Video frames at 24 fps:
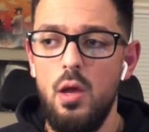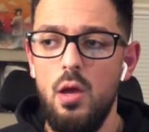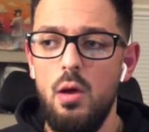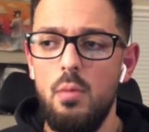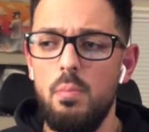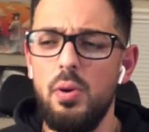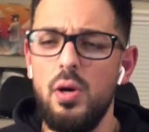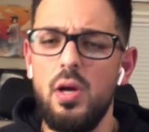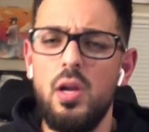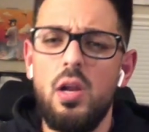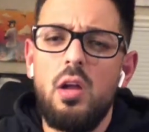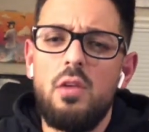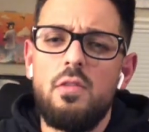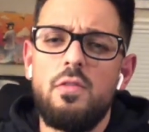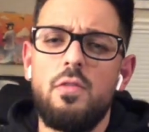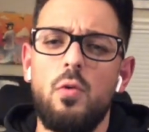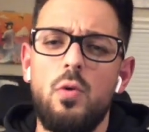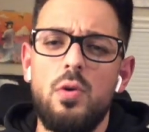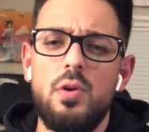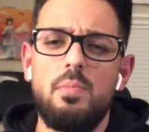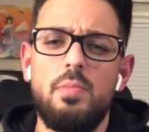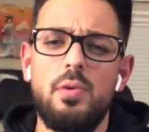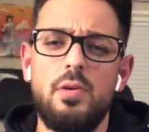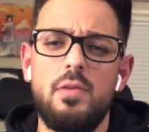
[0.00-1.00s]
But
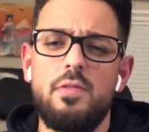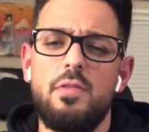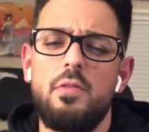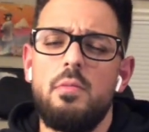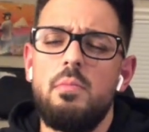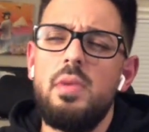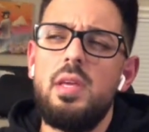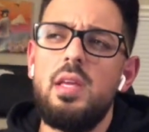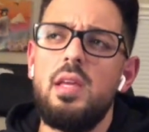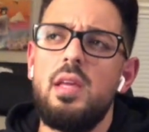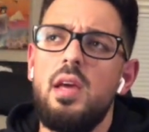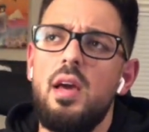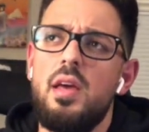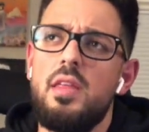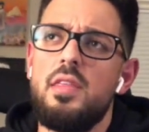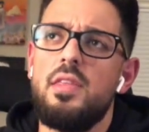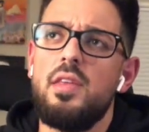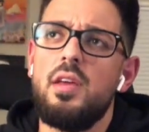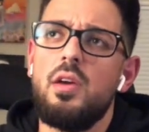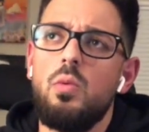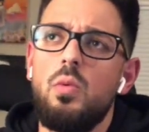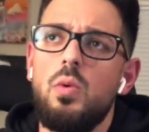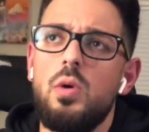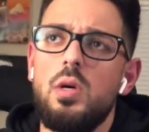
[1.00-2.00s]
for me, I
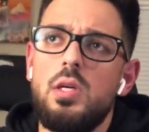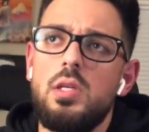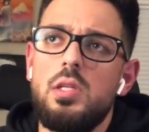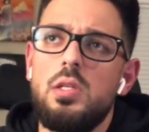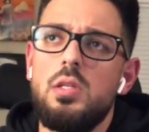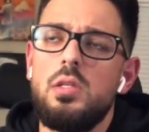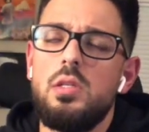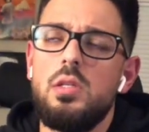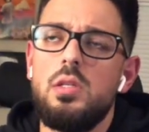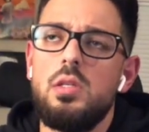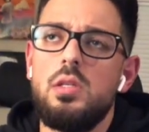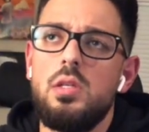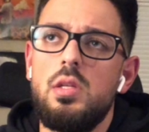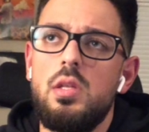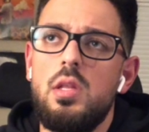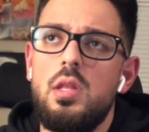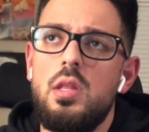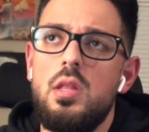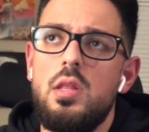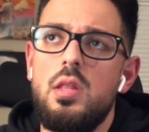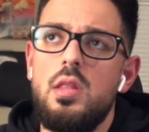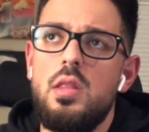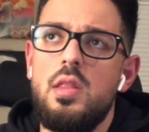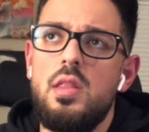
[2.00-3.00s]
think what
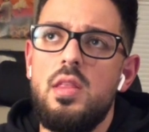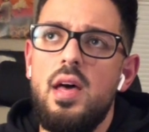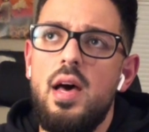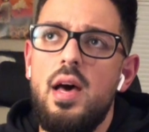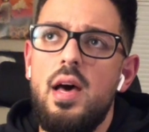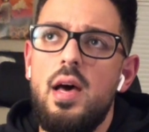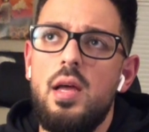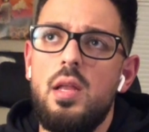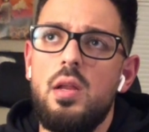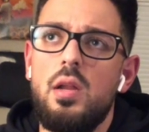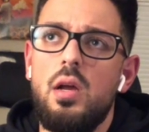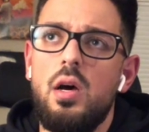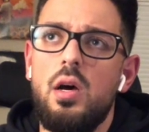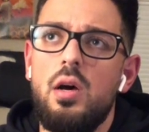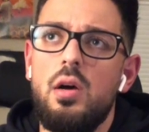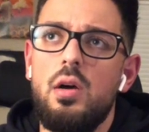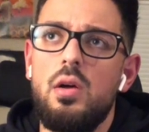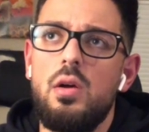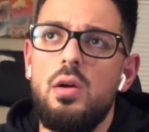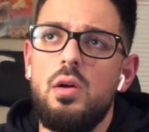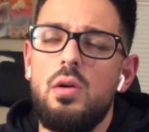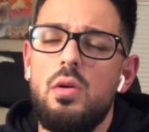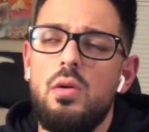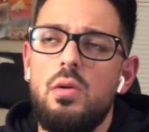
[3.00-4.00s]
that
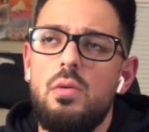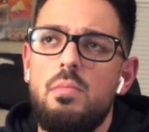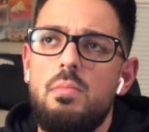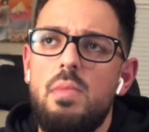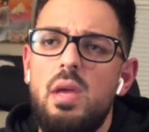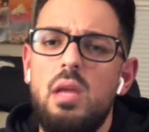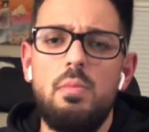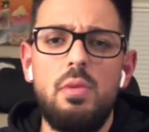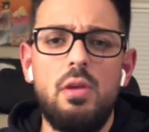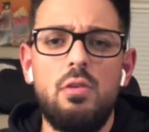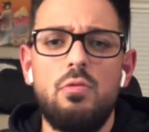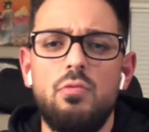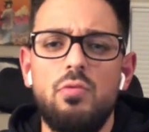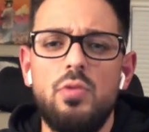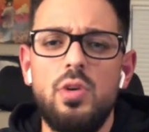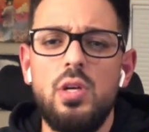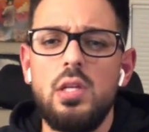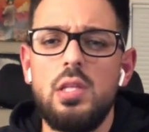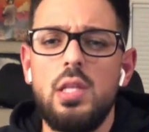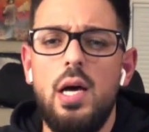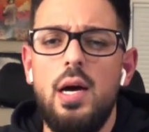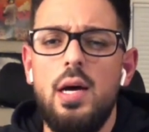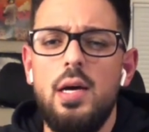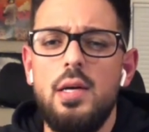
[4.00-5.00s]
made me
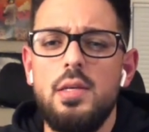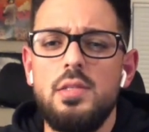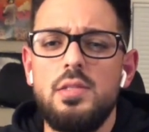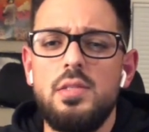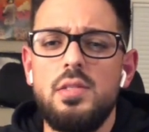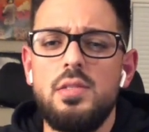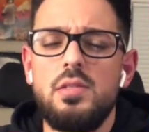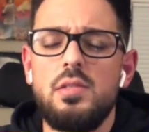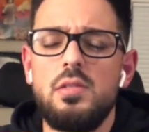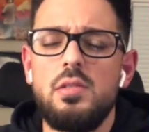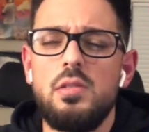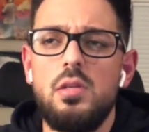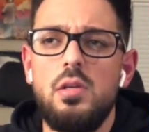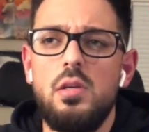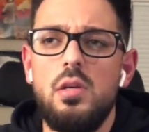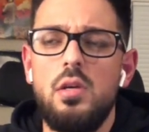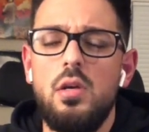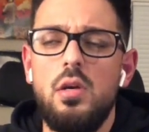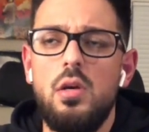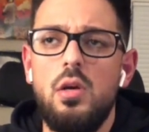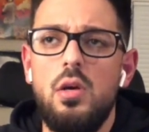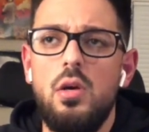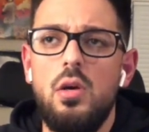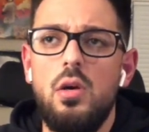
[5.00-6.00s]
realize,
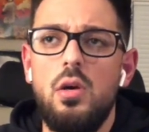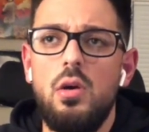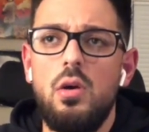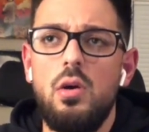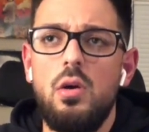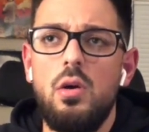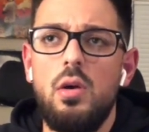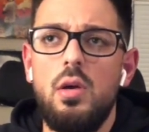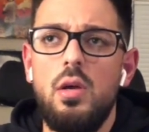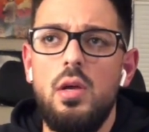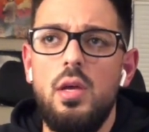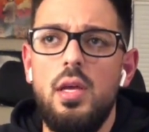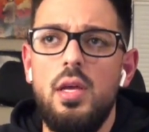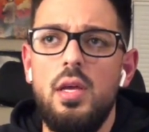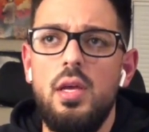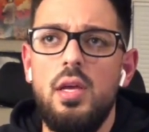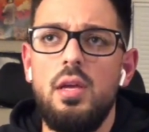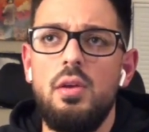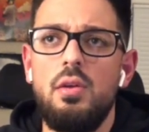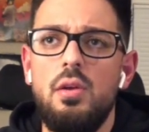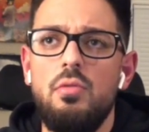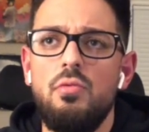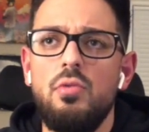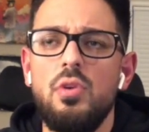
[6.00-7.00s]

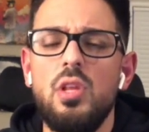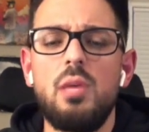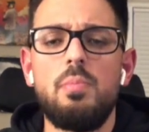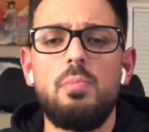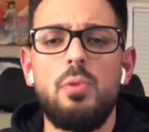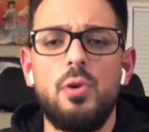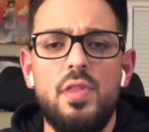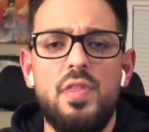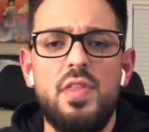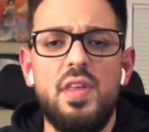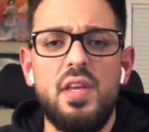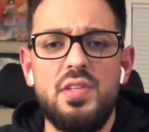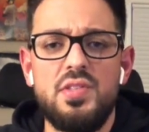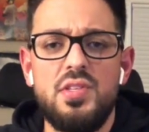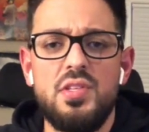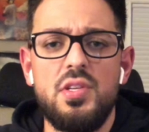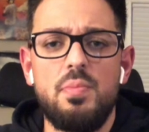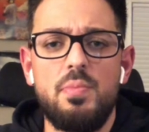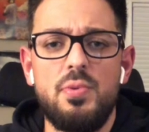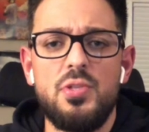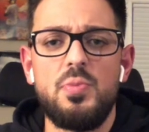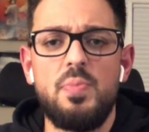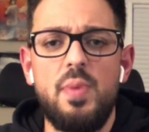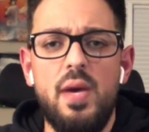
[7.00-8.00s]
it really put things into
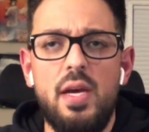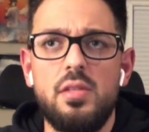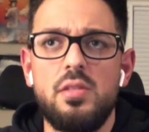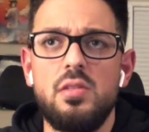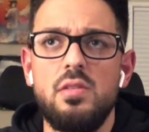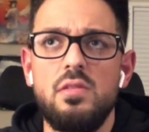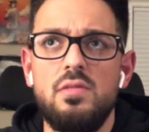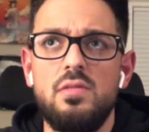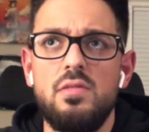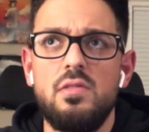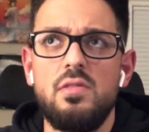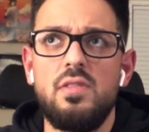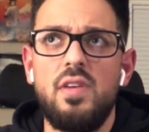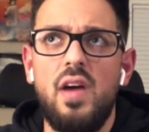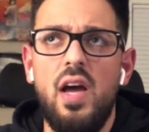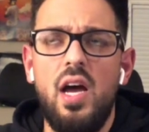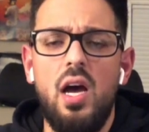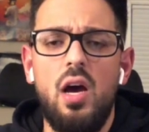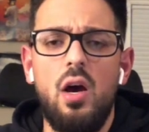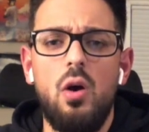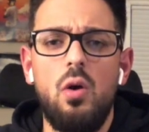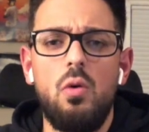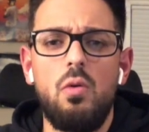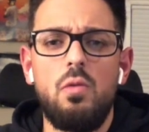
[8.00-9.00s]
perspective of
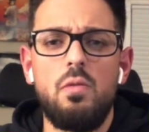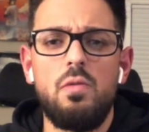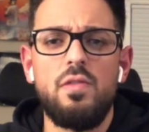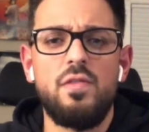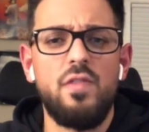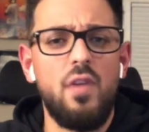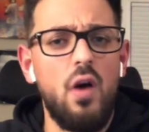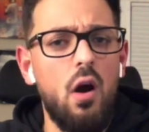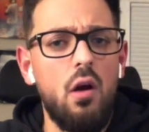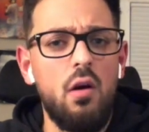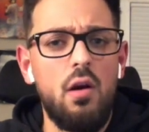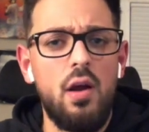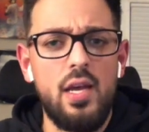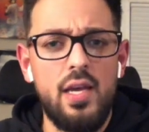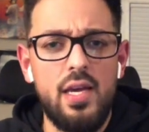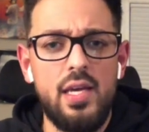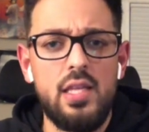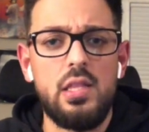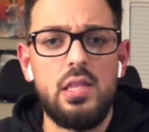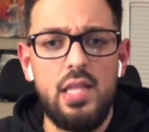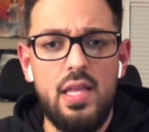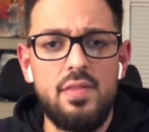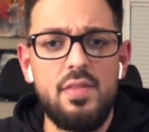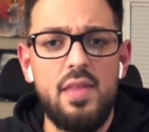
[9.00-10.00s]
how far I had
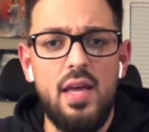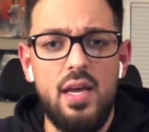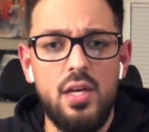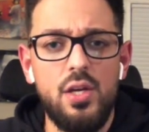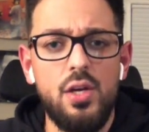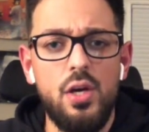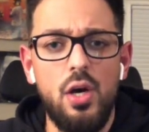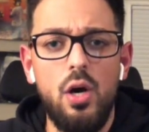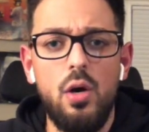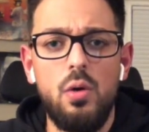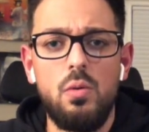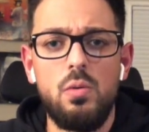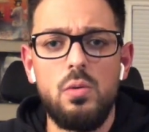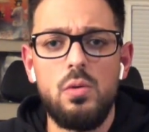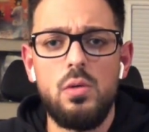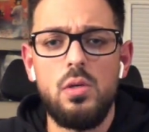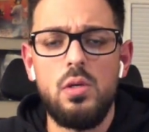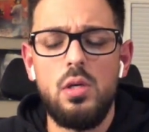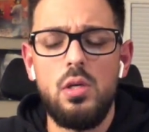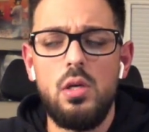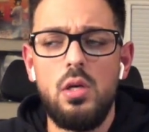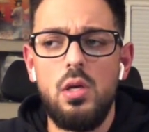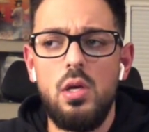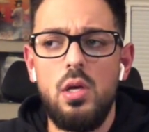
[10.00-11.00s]
let that go,
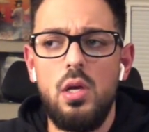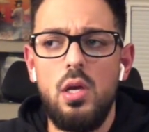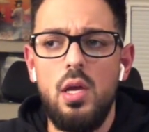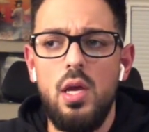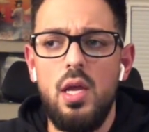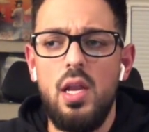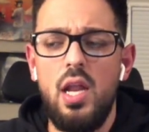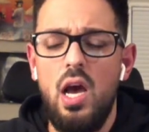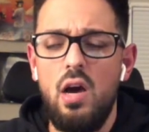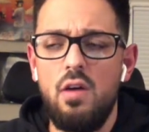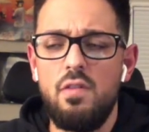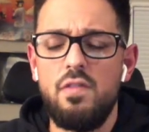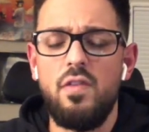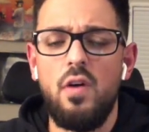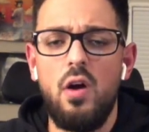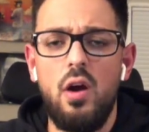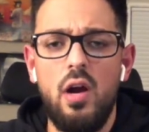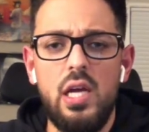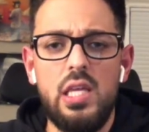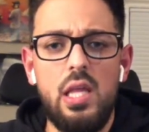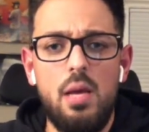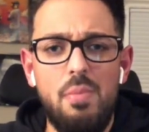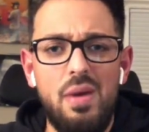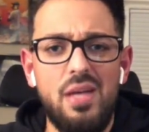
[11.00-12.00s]
and how far
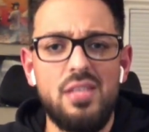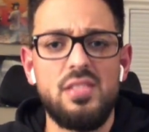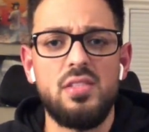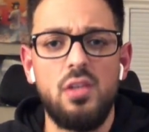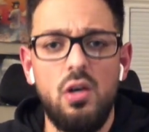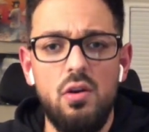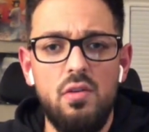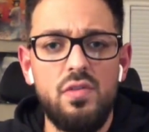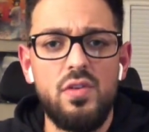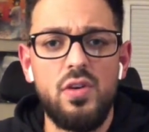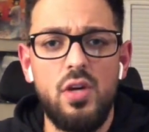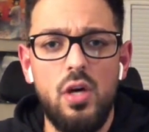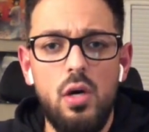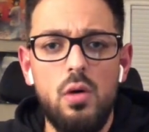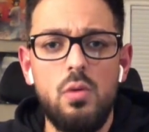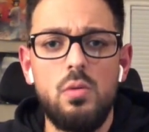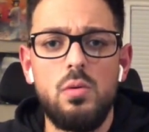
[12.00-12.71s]
I let myself go,